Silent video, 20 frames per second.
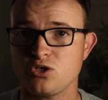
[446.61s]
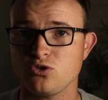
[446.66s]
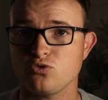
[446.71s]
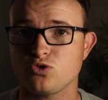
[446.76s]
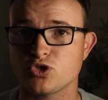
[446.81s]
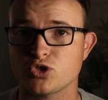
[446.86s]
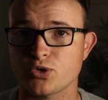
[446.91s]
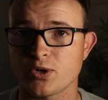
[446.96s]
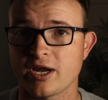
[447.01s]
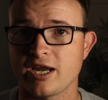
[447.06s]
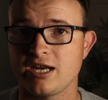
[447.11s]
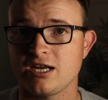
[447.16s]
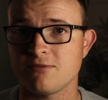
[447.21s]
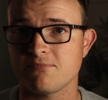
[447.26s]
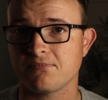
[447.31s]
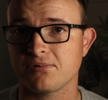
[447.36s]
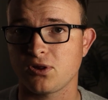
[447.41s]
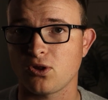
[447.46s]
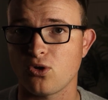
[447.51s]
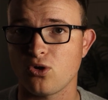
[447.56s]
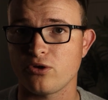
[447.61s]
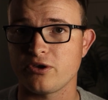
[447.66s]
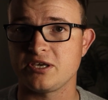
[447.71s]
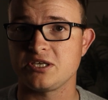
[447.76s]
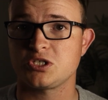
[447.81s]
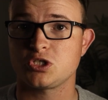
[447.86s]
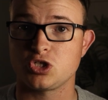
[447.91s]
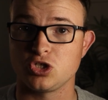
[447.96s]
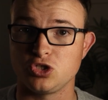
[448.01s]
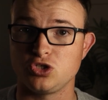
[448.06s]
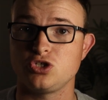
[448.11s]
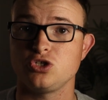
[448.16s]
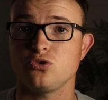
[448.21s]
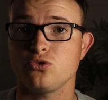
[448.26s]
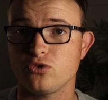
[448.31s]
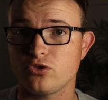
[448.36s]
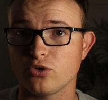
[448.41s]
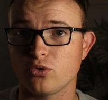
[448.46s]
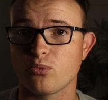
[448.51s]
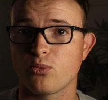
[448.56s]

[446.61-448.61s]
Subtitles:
you train employees to do the